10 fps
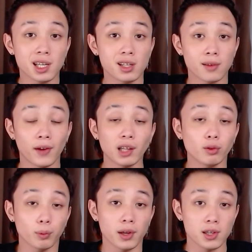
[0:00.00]
some
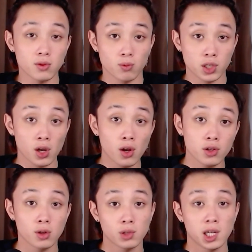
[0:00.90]
Valorant players return
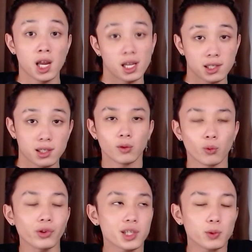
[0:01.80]
to CS?
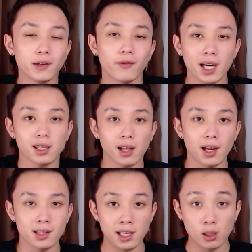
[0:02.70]
Will this
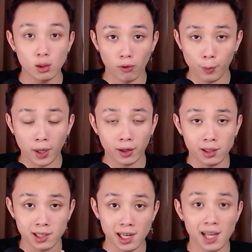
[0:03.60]
revitalize the North
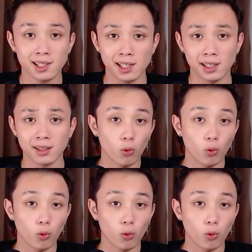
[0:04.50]
American CS scene?